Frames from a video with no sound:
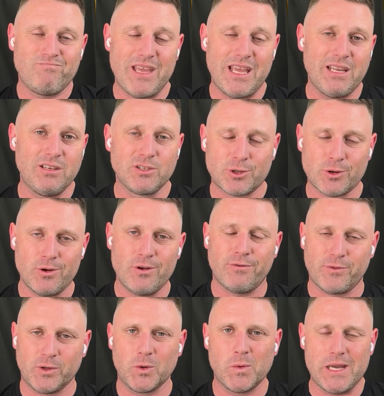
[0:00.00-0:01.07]
in 2 to
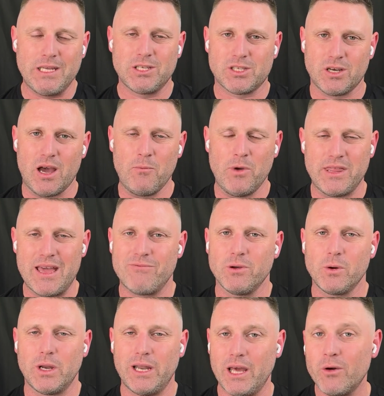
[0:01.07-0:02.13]
4 weeks' time, with
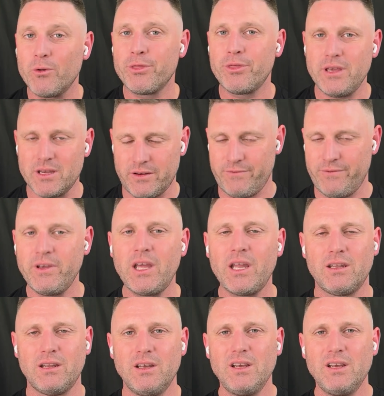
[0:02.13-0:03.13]
everyone healthy and fit,